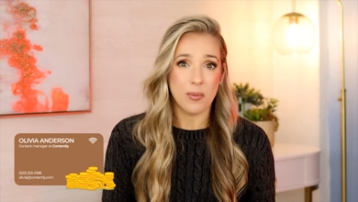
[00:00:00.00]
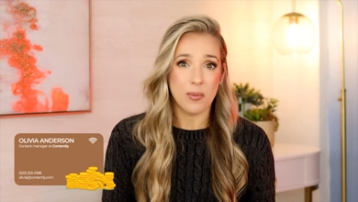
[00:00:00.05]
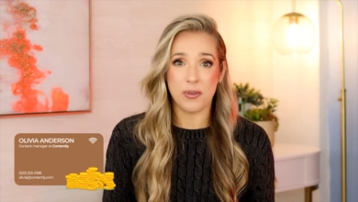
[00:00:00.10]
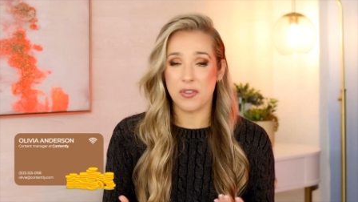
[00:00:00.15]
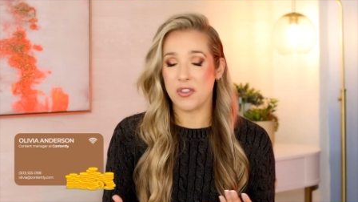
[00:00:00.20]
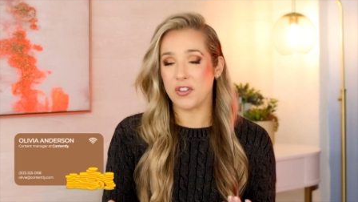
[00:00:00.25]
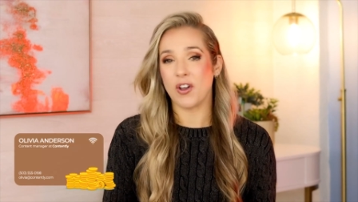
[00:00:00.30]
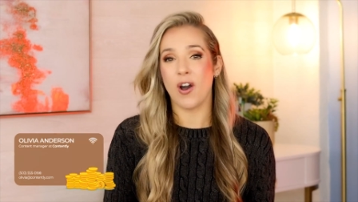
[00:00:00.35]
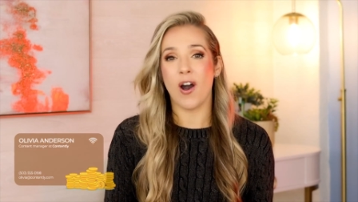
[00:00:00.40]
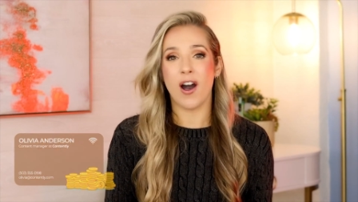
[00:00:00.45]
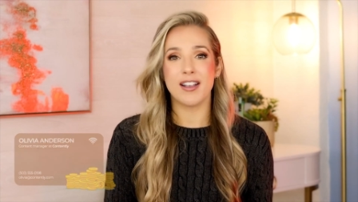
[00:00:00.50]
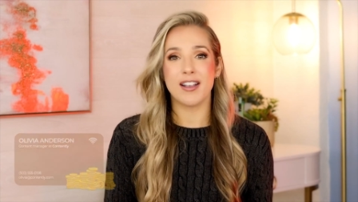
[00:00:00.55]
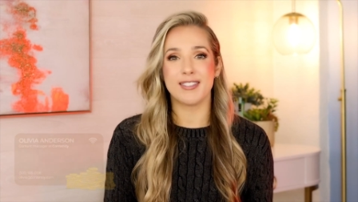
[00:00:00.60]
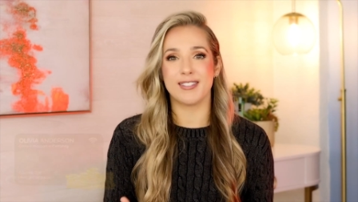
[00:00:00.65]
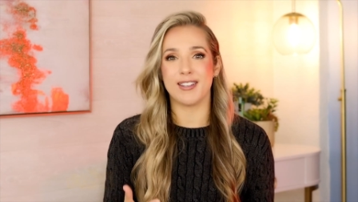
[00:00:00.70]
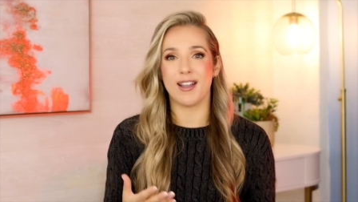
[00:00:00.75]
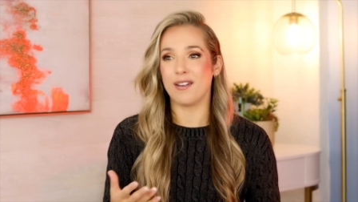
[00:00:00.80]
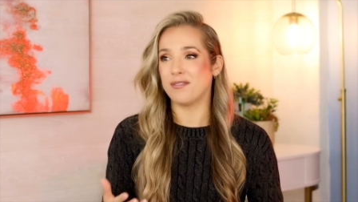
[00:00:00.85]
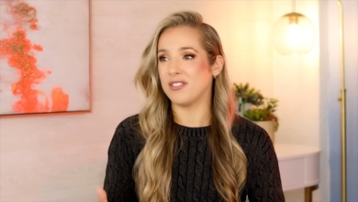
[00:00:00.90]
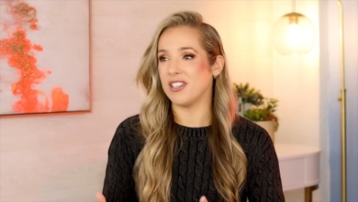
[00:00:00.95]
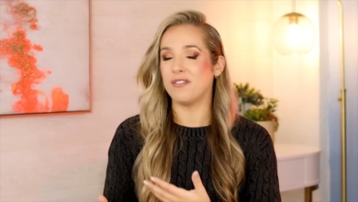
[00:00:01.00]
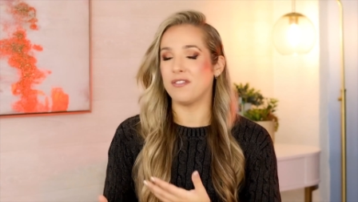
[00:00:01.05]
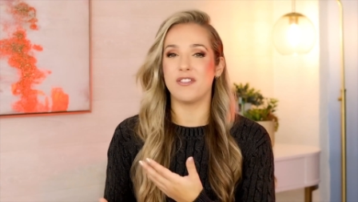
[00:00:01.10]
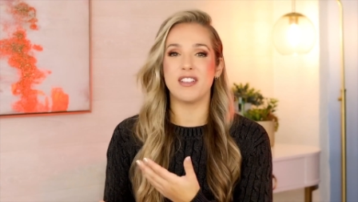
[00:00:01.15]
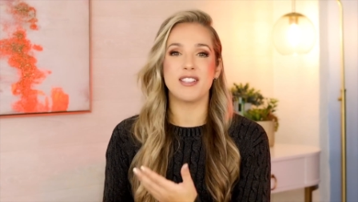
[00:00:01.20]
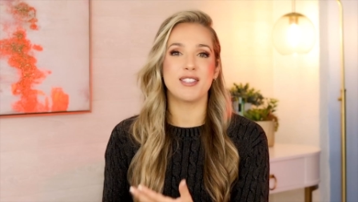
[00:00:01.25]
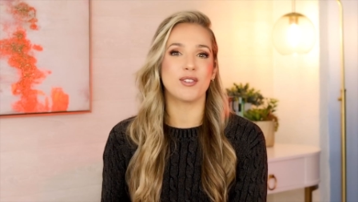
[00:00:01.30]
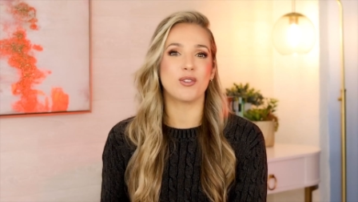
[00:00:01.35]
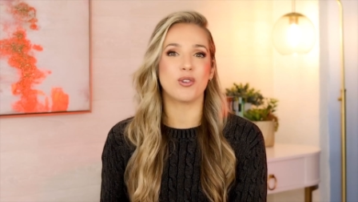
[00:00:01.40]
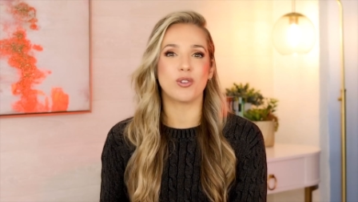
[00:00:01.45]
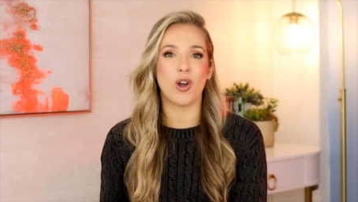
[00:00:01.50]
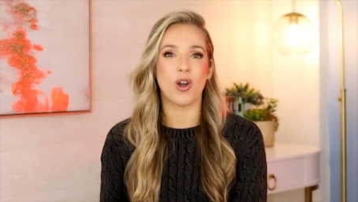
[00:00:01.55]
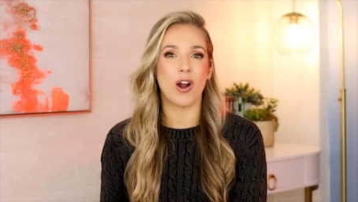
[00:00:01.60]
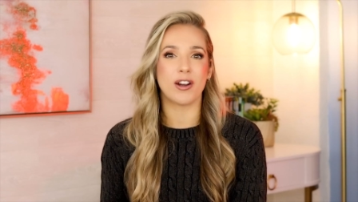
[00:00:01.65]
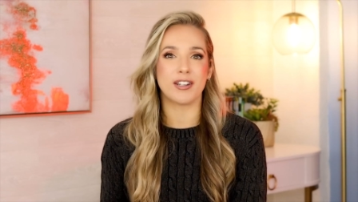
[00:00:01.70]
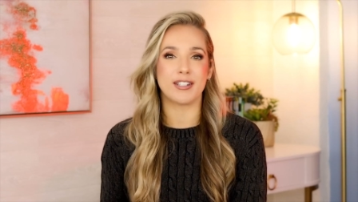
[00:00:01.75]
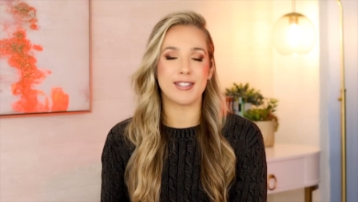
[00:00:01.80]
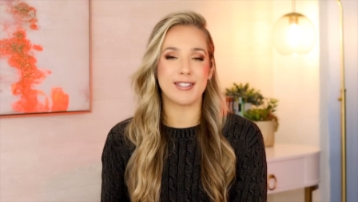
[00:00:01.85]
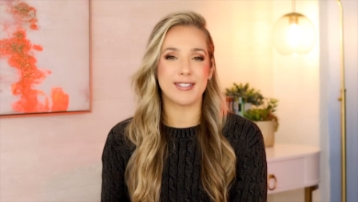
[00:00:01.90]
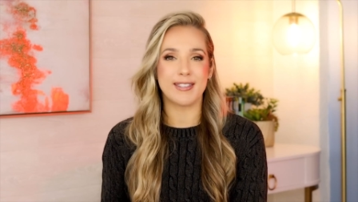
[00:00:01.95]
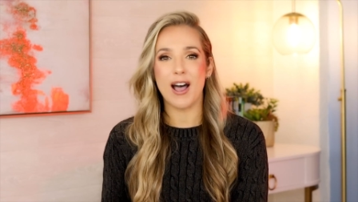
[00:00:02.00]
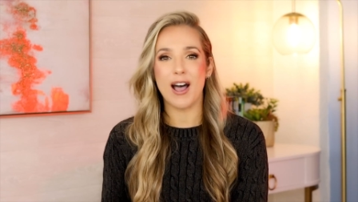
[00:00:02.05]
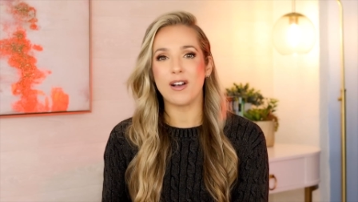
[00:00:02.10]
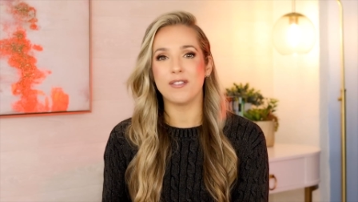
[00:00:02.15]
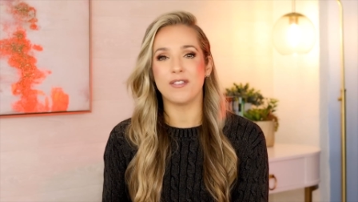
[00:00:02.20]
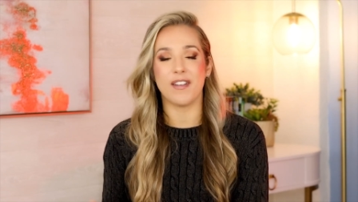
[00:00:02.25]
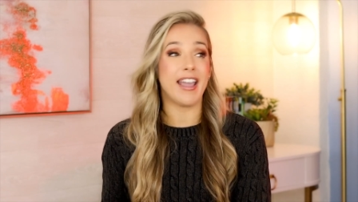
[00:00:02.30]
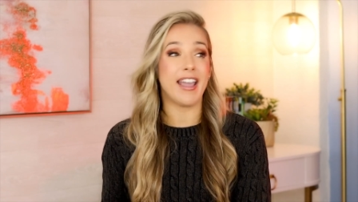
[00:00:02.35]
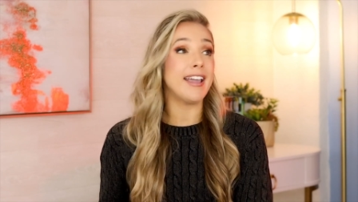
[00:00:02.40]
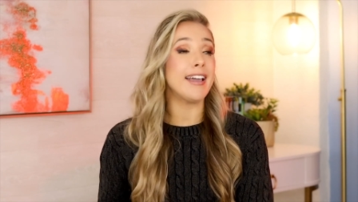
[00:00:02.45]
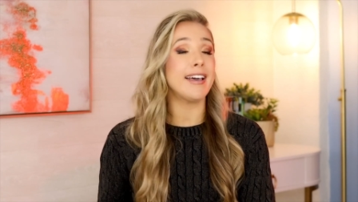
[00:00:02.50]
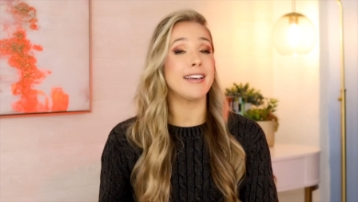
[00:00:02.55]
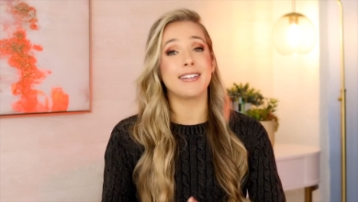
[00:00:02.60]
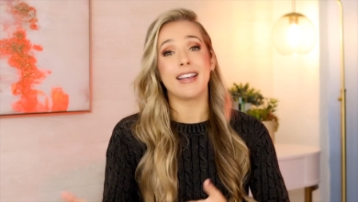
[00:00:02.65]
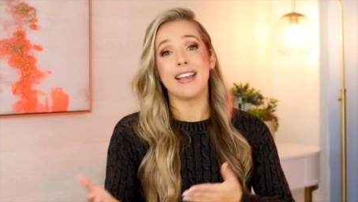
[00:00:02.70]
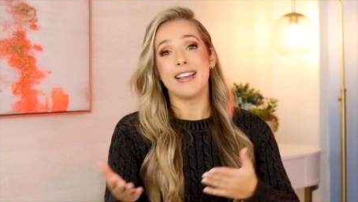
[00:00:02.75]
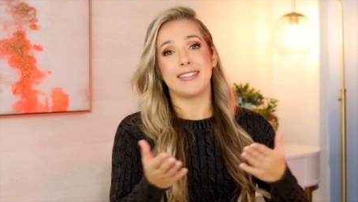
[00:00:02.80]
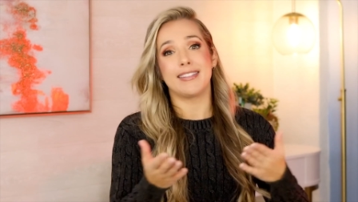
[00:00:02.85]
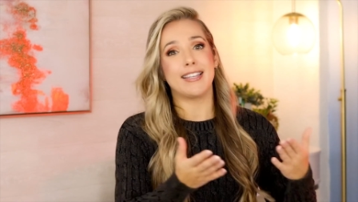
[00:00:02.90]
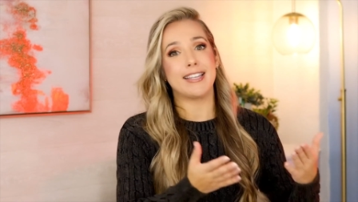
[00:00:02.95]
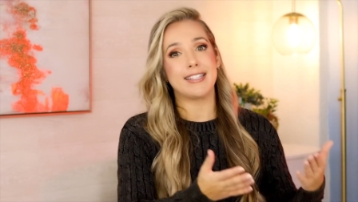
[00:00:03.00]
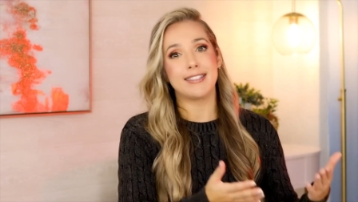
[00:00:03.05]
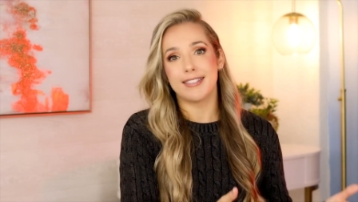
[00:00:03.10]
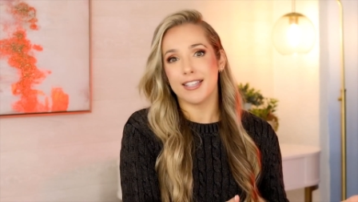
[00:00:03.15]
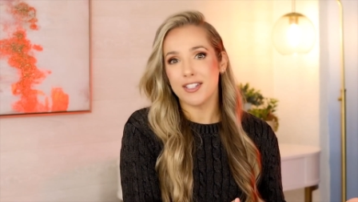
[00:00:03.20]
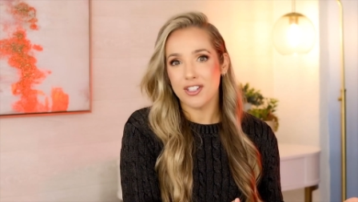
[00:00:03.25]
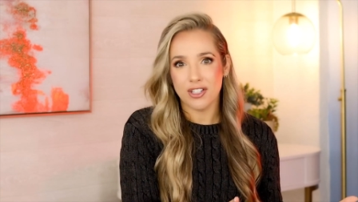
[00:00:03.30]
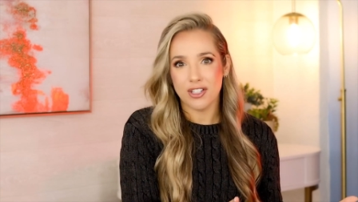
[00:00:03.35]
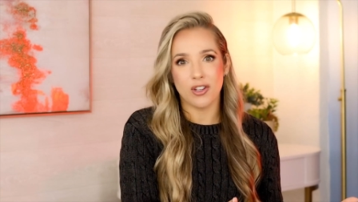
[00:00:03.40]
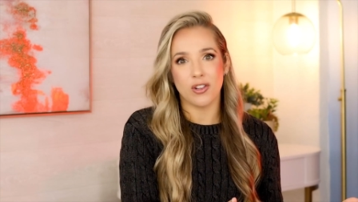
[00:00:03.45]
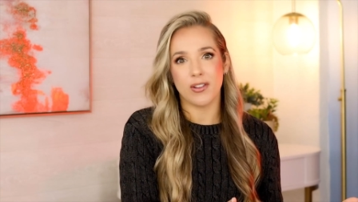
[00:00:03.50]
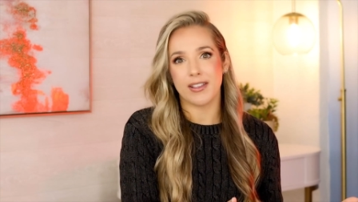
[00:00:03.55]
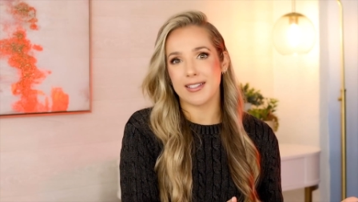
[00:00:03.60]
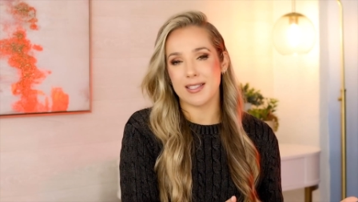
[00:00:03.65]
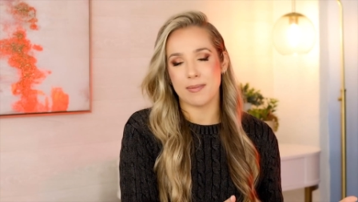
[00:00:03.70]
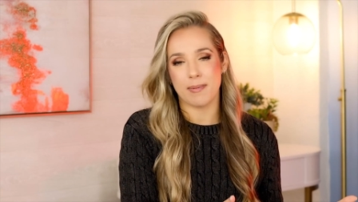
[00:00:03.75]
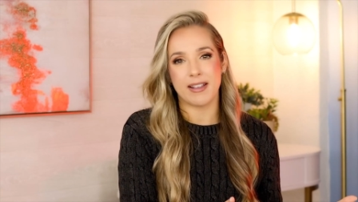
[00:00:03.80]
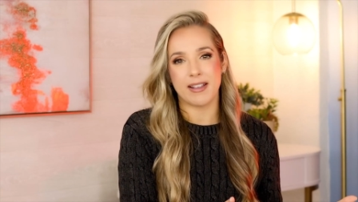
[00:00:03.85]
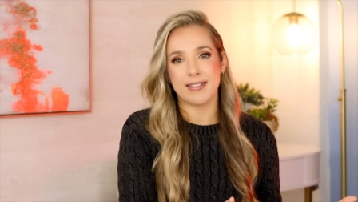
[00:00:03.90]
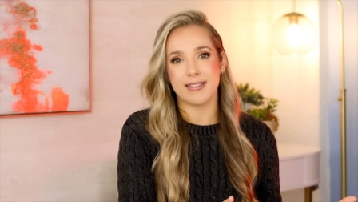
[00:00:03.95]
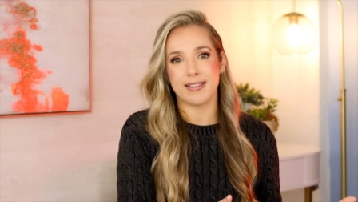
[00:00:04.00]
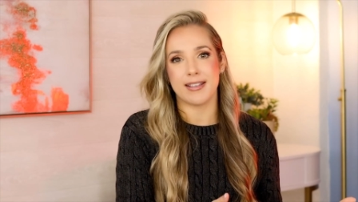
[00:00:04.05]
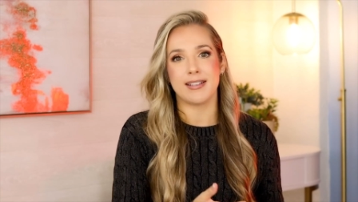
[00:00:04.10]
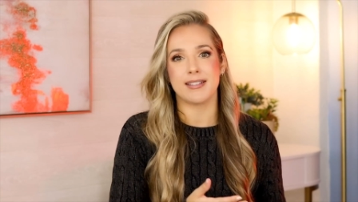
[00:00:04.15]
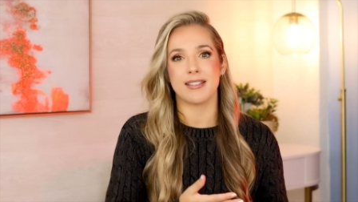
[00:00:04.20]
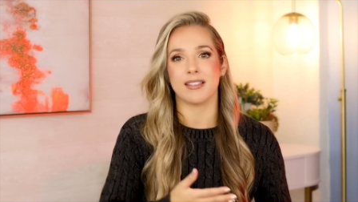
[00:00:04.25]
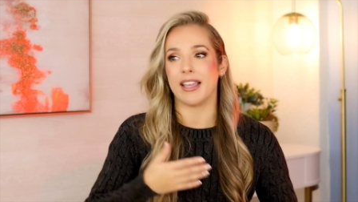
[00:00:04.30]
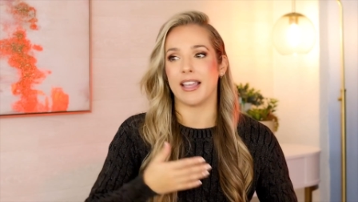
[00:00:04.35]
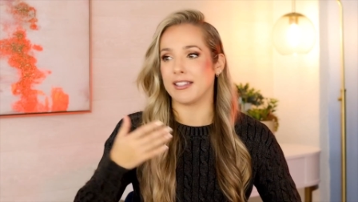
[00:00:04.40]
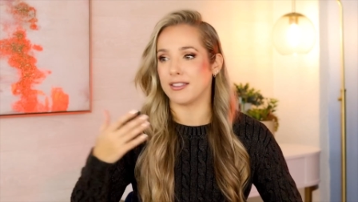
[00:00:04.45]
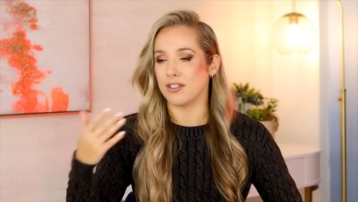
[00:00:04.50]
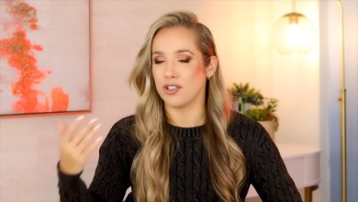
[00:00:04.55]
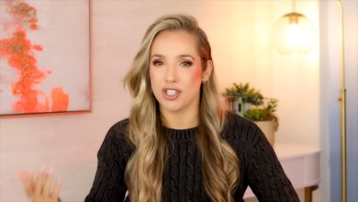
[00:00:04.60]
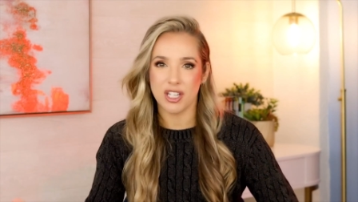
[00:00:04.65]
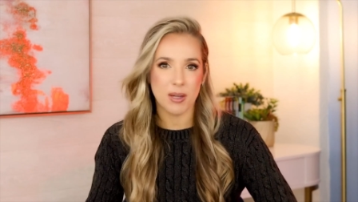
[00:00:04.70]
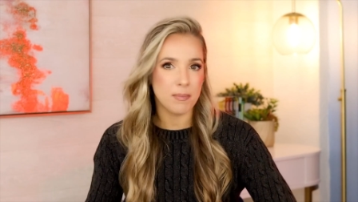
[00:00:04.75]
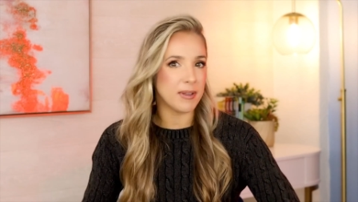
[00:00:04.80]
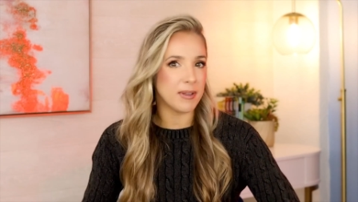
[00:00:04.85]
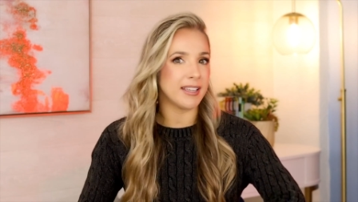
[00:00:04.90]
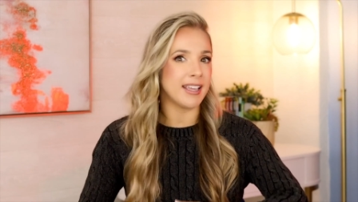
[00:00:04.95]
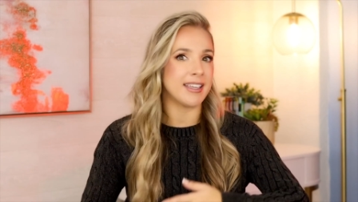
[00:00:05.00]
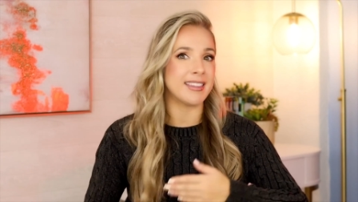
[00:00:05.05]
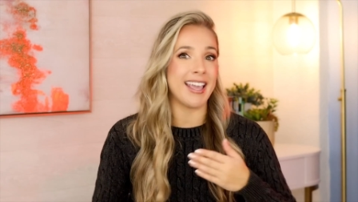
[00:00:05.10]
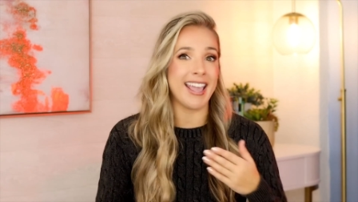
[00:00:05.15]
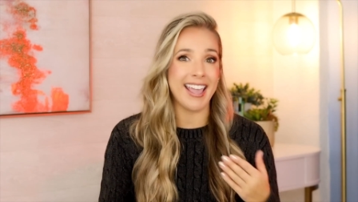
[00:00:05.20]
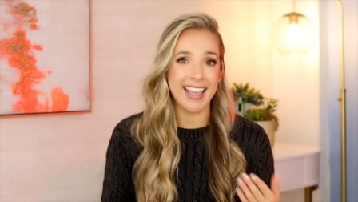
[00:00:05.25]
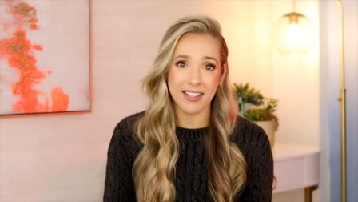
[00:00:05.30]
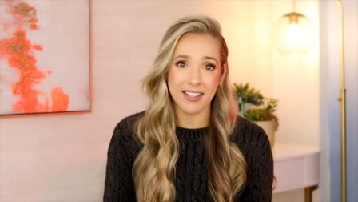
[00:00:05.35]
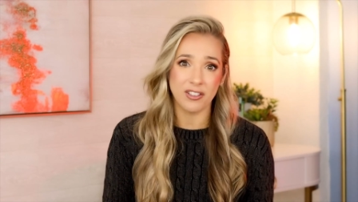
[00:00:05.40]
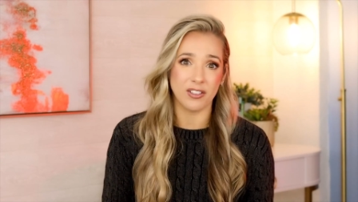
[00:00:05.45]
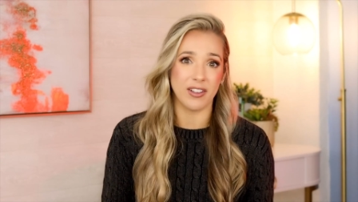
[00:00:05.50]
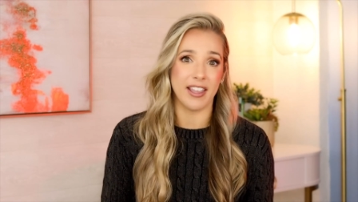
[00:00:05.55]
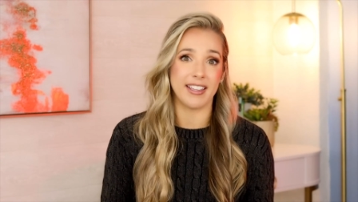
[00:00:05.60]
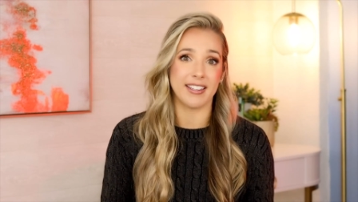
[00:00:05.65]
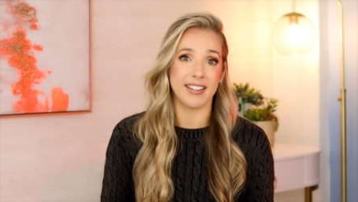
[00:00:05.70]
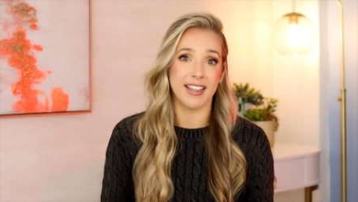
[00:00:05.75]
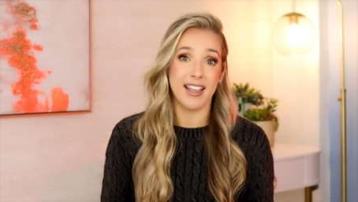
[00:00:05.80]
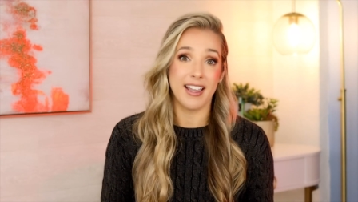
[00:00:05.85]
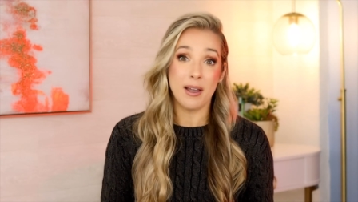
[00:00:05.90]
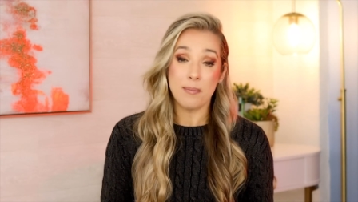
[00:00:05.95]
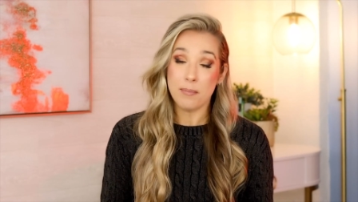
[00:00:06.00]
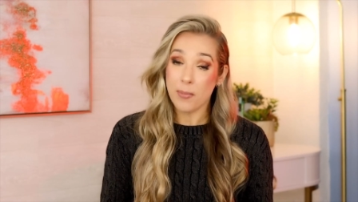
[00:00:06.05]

with the cost of the physical card itself and the additional expenses like the shipping and the handling.